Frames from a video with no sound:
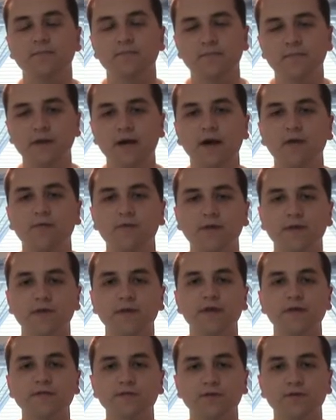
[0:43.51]
Not
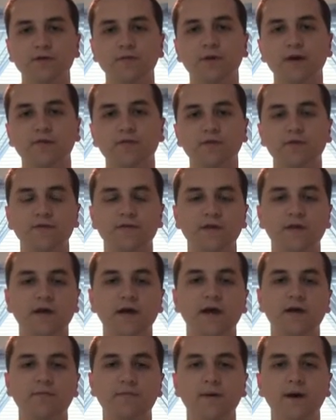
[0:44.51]
really. He's only about 13
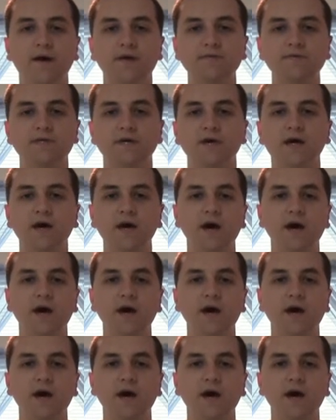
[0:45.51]
and a half pounds.